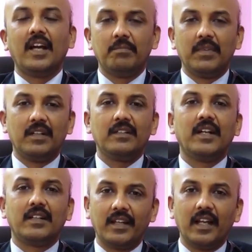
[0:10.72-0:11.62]
I am
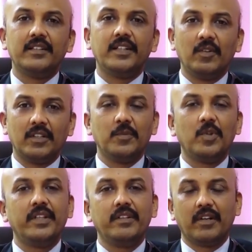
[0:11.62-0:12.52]
Dr. L. Sreenivasa
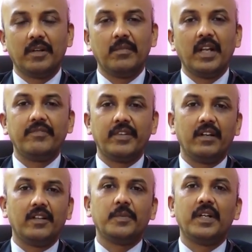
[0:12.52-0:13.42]
Murthy from Life Care
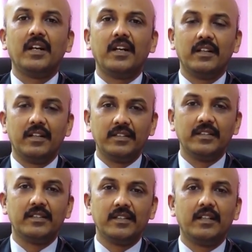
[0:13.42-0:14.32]
Hospital and
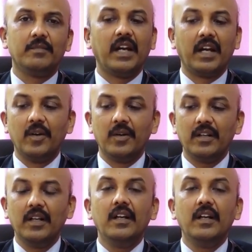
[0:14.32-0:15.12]
Research Center Bangalore.